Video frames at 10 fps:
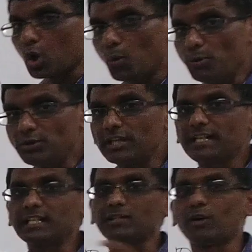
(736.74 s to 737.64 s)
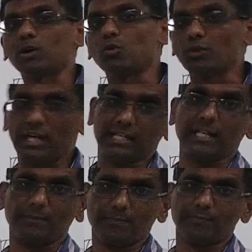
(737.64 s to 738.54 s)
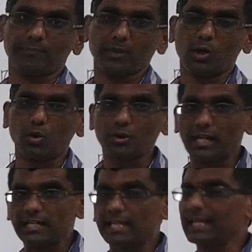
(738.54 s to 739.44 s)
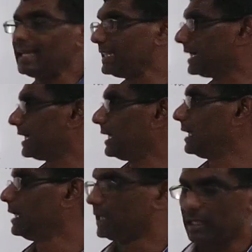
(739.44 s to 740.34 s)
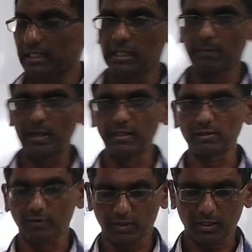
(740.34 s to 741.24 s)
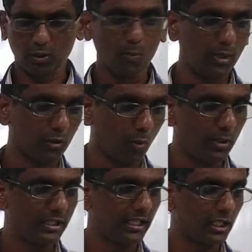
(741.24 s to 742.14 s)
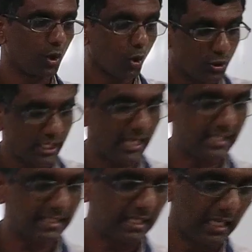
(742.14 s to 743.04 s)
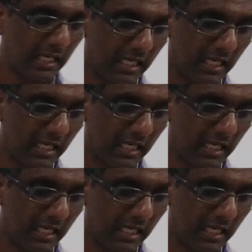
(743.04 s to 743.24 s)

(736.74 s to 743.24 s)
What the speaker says: Commutator is the one rotating in the place. Commutator rotates.